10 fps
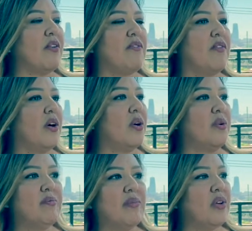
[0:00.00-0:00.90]

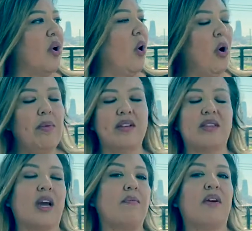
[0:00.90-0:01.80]
feel, you know, hopeless,
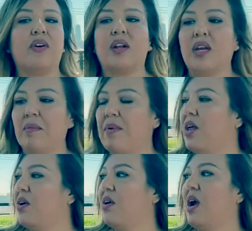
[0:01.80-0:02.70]
like I'm never going to get
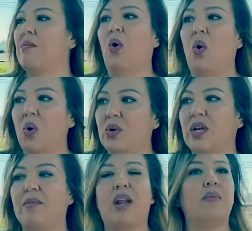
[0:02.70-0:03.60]
better, I'm old,
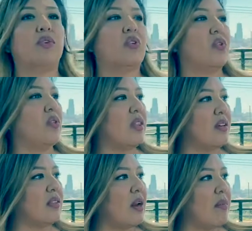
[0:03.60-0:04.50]
I'm not able to do the
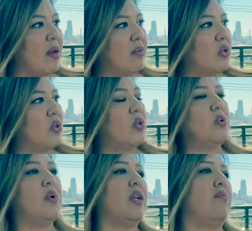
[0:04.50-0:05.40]
things that I'm able to
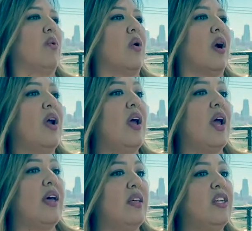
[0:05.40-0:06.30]
do anymore.
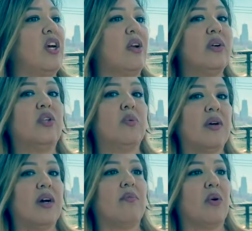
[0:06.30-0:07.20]
And they generally do become more